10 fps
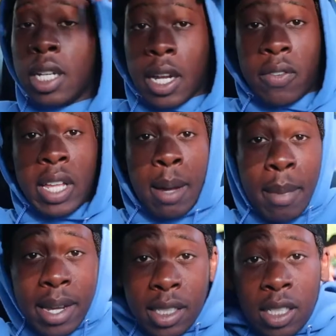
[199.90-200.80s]
Definitely, I
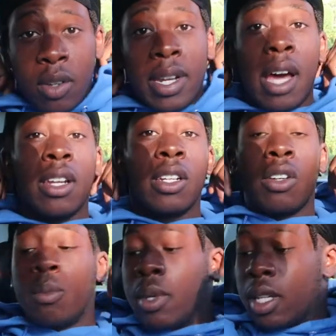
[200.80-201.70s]
might slow down a
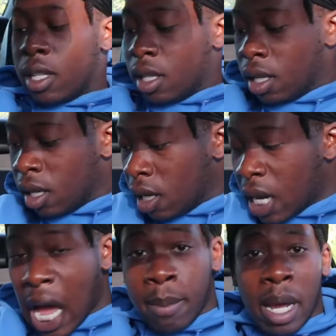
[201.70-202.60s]
little bit.
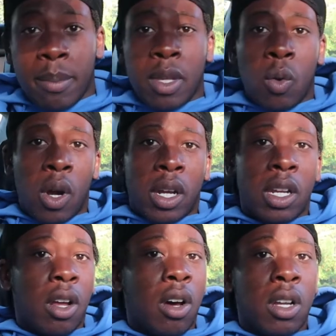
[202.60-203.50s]
I might be
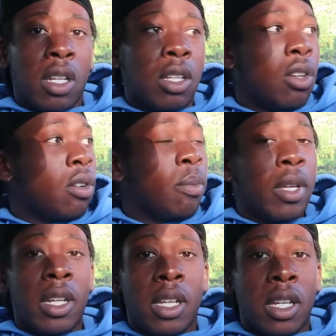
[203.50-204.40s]
working on a little
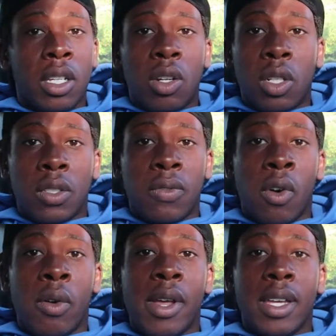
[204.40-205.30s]
bit of, you know, this
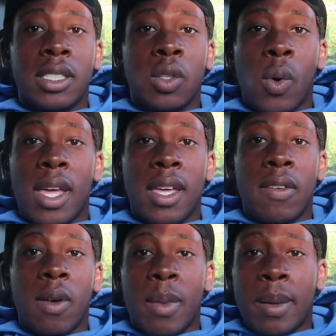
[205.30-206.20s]
Forex
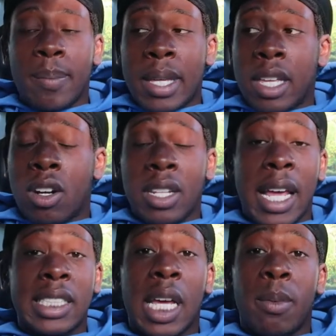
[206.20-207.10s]
wave. I might be getting on
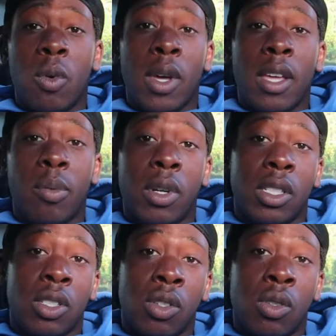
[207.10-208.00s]
that type of wave pretty
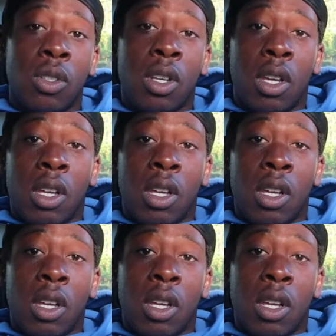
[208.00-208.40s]
soon.